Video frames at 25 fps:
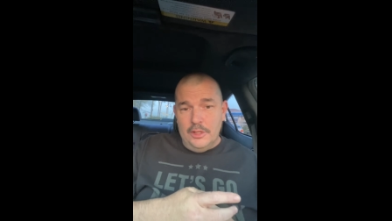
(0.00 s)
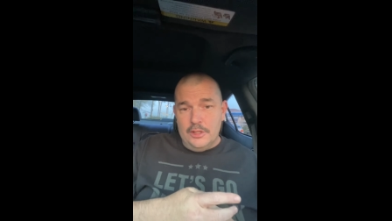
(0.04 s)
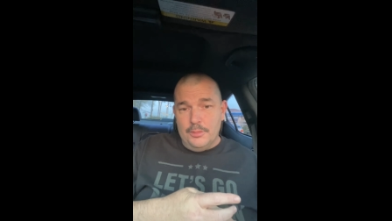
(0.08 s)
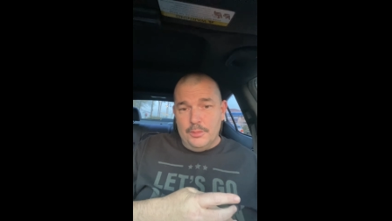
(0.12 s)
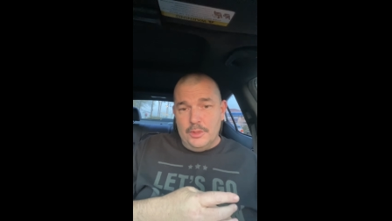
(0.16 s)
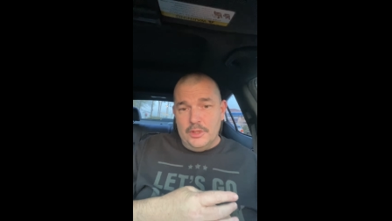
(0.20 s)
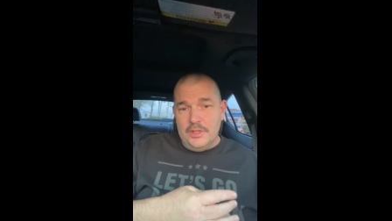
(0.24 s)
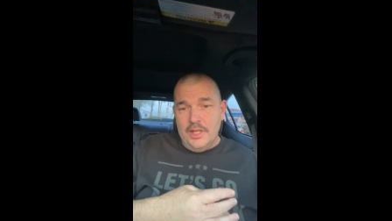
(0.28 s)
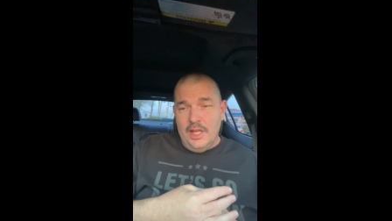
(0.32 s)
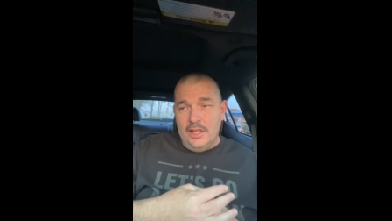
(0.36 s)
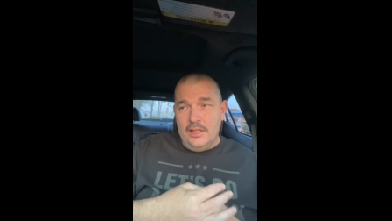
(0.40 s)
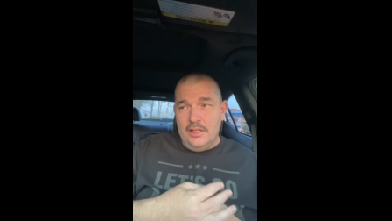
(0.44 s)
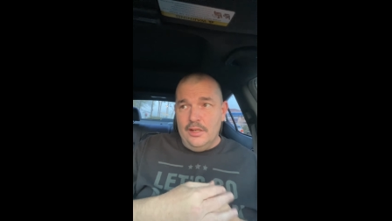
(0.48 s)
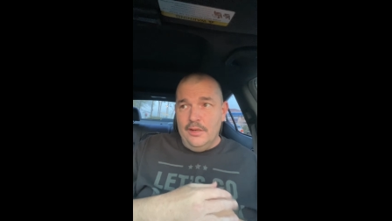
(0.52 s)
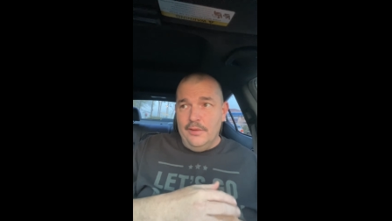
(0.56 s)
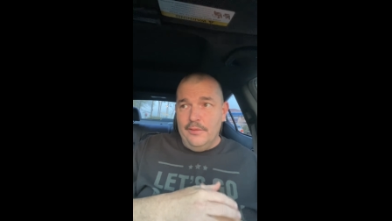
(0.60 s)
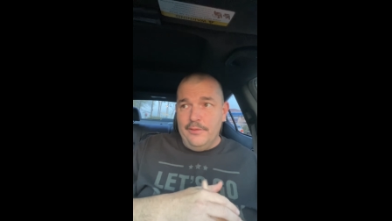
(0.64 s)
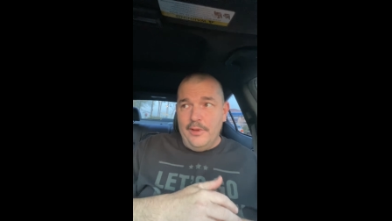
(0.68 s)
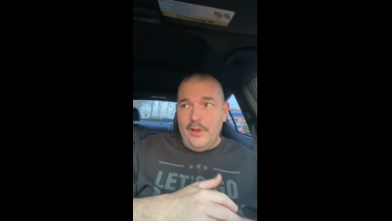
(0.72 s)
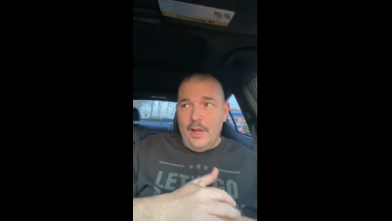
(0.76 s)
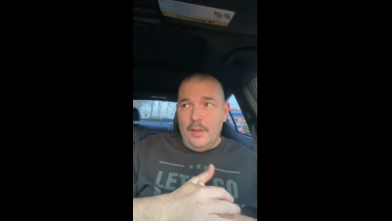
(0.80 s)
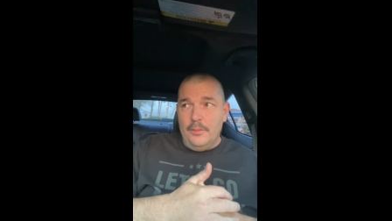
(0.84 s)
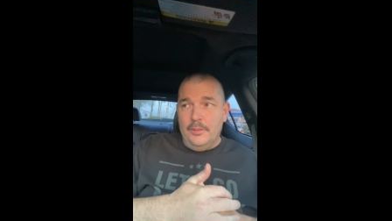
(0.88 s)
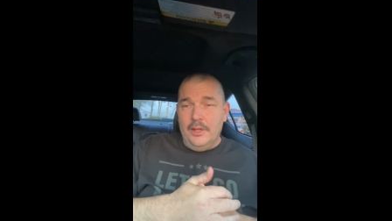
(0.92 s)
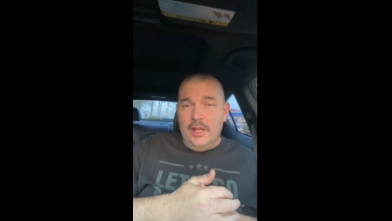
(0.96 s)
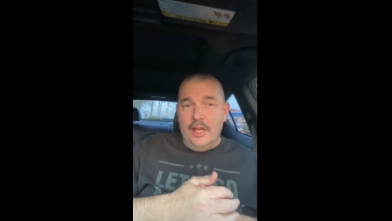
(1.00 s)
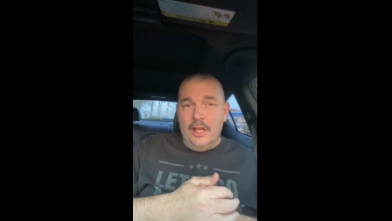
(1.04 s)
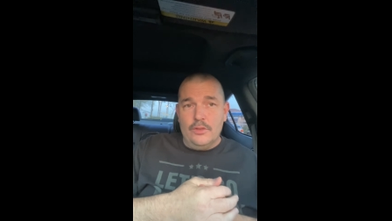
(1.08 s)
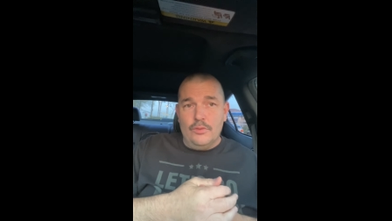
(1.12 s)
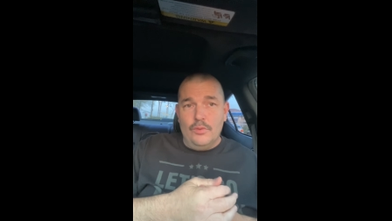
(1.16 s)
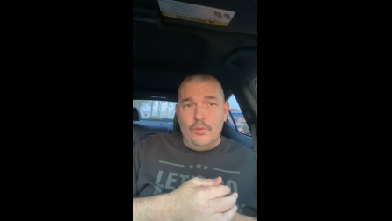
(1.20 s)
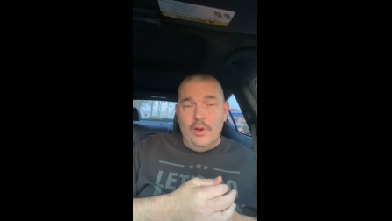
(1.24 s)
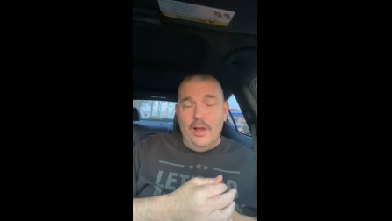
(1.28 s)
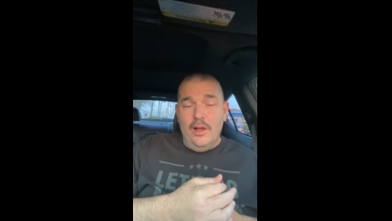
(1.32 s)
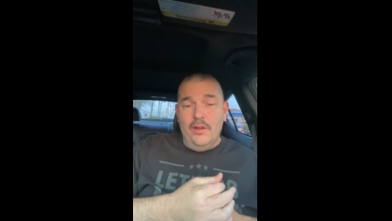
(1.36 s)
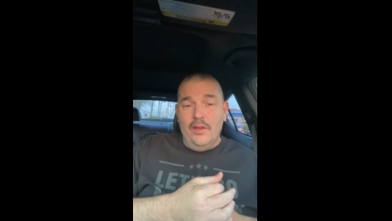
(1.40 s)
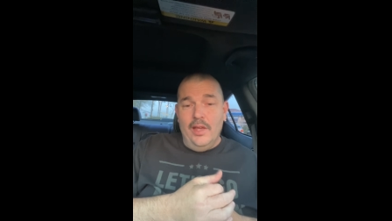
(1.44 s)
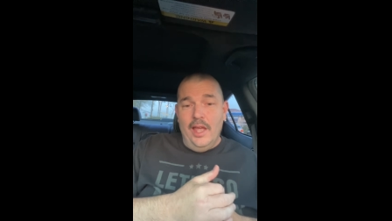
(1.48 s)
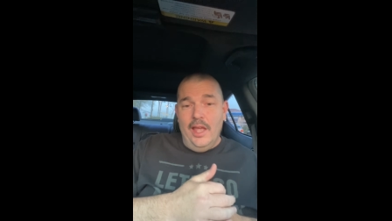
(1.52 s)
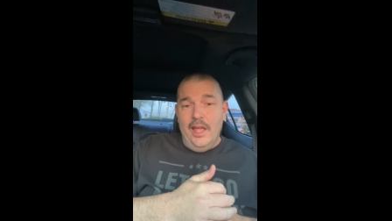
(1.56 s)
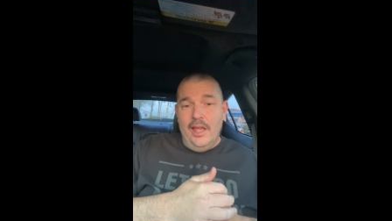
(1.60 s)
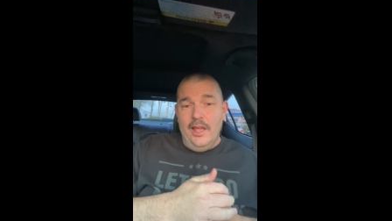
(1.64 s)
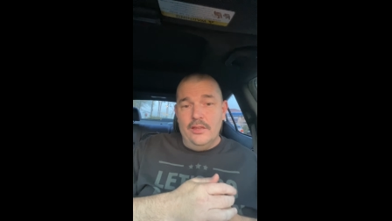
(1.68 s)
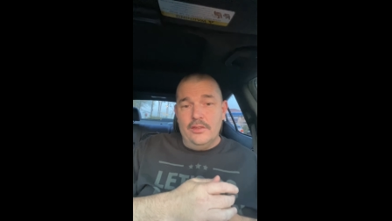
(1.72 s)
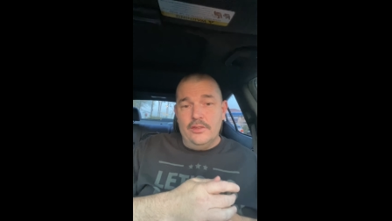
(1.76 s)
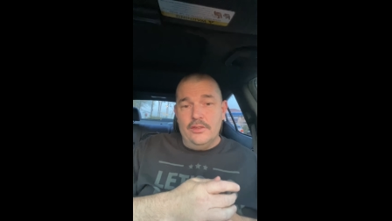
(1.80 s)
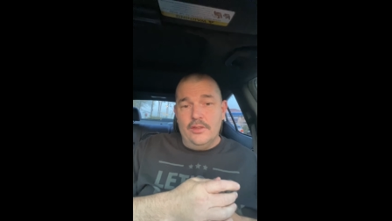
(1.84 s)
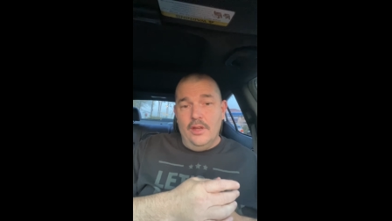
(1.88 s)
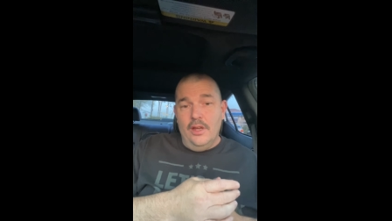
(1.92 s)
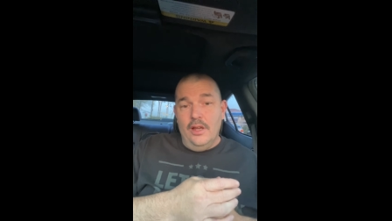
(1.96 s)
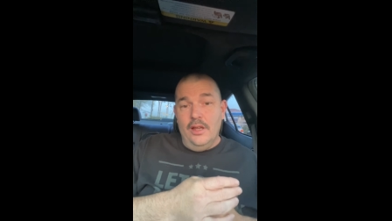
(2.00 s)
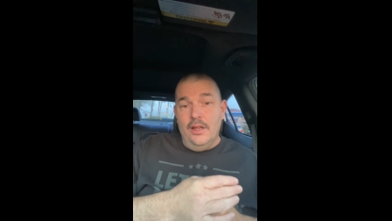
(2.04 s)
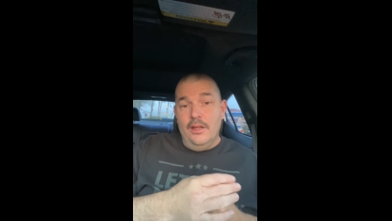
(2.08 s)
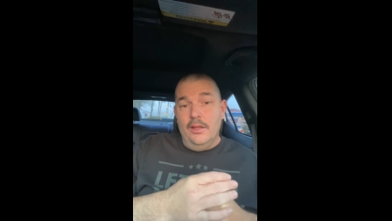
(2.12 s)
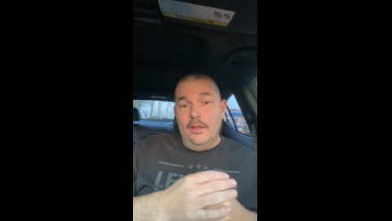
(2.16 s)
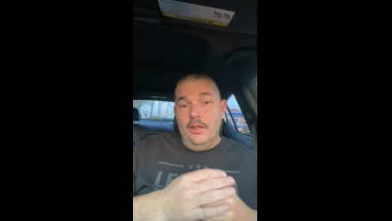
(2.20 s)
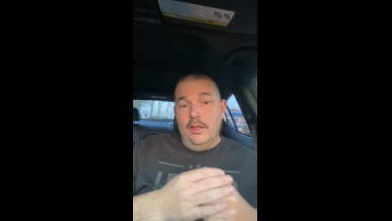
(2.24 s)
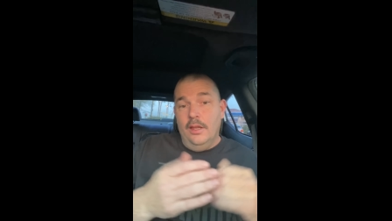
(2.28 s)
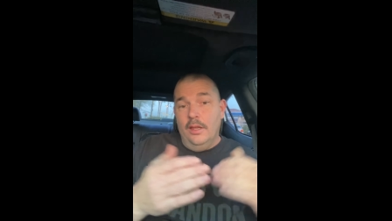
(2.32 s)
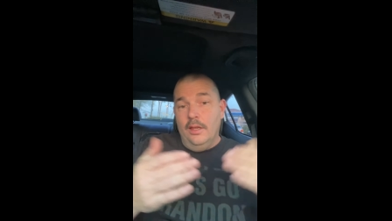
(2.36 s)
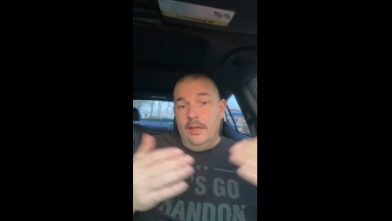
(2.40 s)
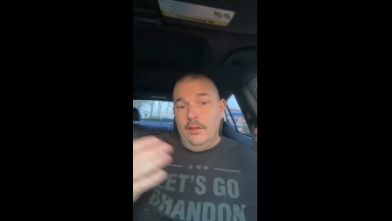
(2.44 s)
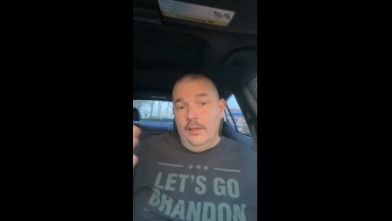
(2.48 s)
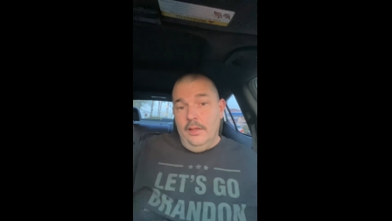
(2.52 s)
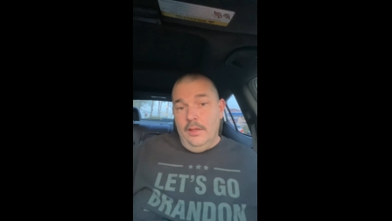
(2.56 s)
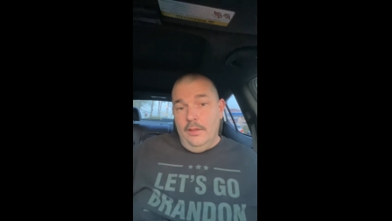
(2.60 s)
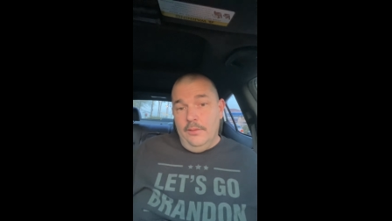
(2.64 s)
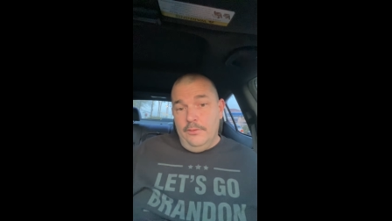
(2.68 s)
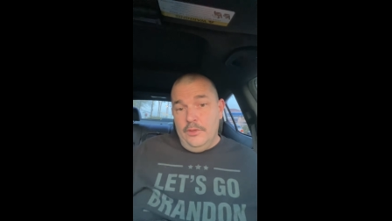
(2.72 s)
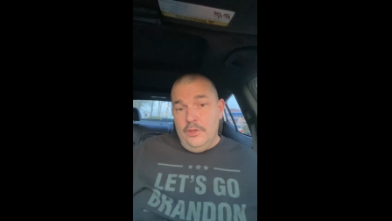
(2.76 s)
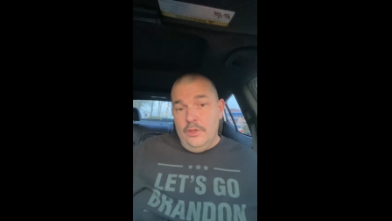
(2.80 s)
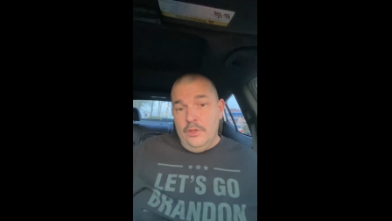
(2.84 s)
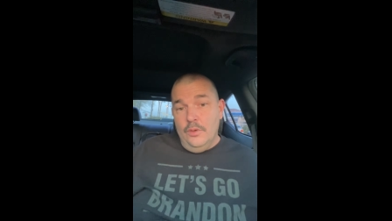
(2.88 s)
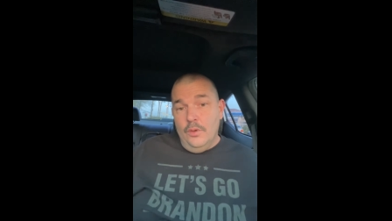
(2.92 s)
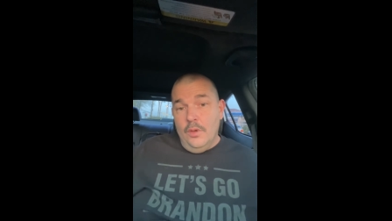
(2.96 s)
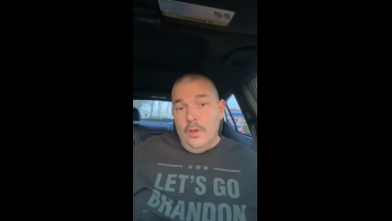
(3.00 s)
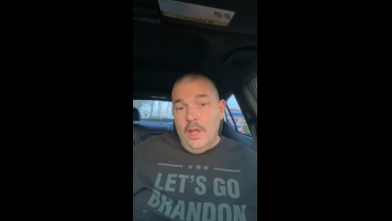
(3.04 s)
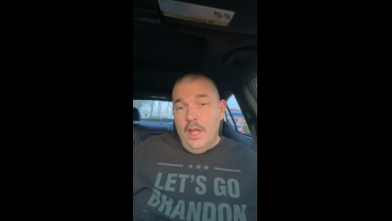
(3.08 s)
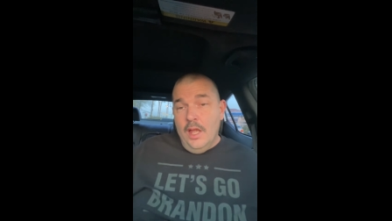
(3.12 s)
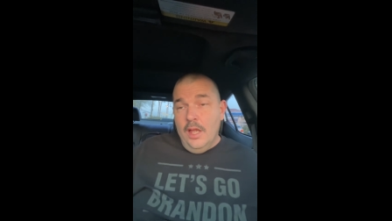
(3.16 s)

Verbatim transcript: to protecting your family as well as uh, if you